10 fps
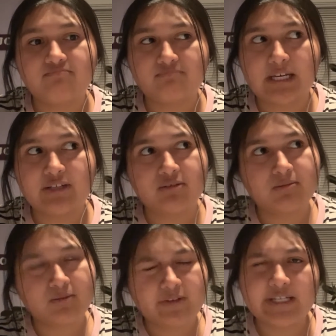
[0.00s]
had a
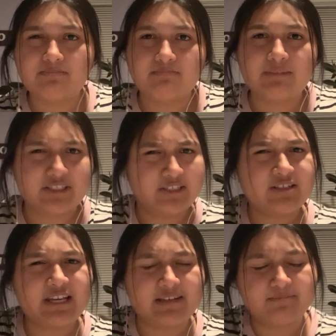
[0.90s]
great end to the
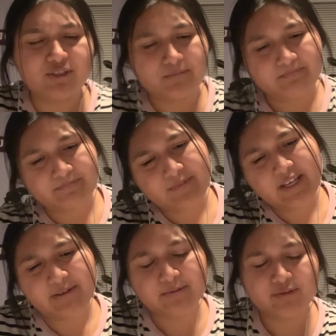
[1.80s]
night. So
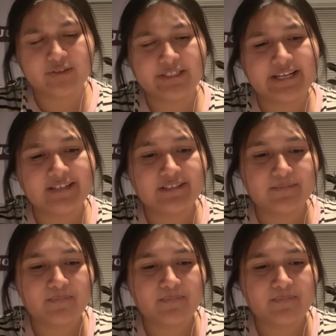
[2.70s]
yeah, it was really nice.